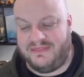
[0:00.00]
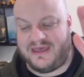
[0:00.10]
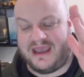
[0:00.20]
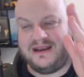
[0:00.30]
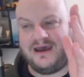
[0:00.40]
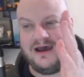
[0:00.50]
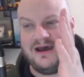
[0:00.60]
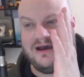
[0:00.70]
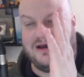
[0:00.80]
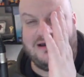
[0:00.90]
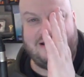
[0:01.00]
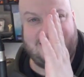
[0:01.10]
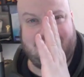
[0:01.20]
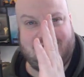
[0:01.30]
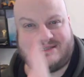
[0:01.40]
And then uh,
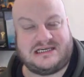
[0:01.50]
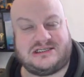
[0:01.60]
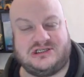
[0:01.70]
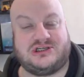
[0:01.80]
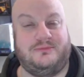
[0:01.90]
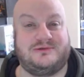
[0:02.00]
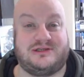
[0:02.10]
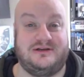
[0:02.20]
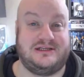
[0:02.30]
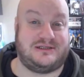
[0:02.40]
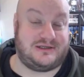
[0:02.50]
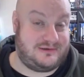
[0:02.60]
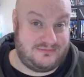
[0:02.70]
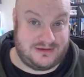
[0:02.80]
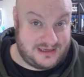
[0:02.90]
Tessa Thompson is,
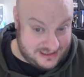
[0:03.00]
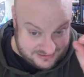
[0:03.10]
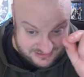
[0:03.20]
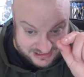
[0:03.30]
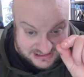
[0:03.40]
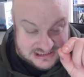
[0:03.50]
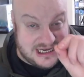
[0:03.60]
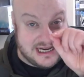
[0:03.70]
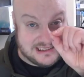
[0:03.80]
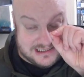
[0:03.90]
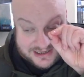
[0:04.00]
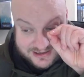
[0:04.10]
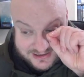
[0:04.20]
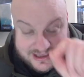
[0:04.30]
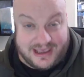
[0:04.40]
it says,
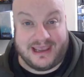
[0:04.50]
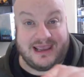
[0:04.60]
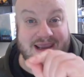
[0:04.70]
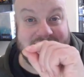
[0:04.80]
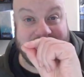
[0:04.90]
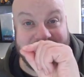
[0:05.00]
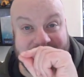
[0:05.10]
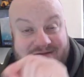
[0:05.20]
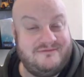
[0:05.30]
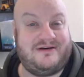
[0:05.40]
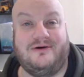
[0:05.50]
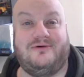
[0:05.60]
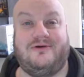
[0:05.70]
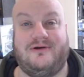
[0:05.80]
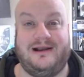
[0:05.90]
King
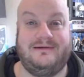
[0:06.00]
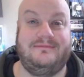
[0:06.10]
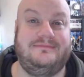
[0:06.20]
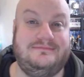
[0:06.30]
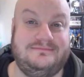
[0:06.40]
Valkyrie.